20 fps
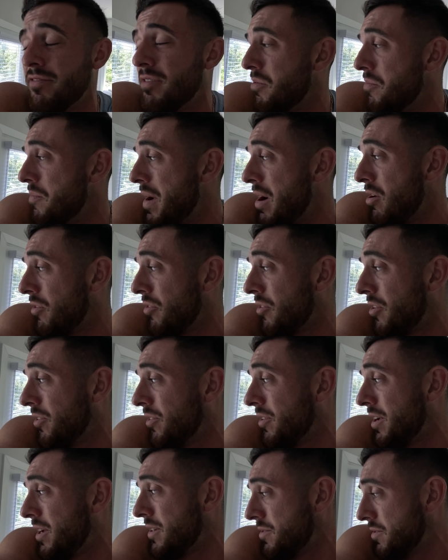from the
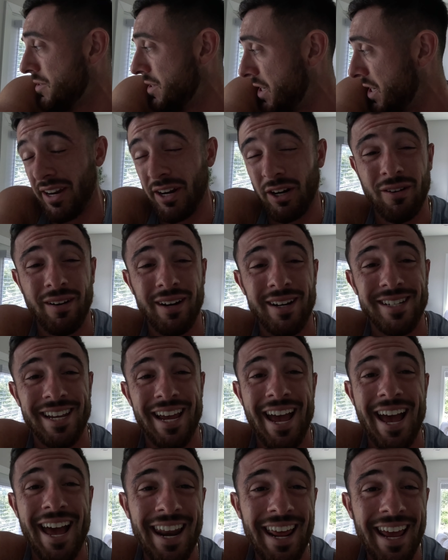marathon last week. Got a crazy
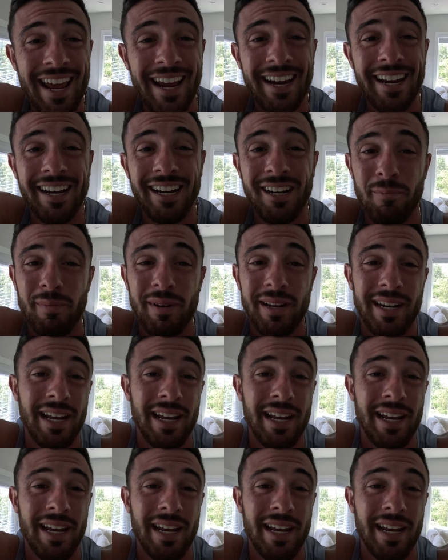headache, could be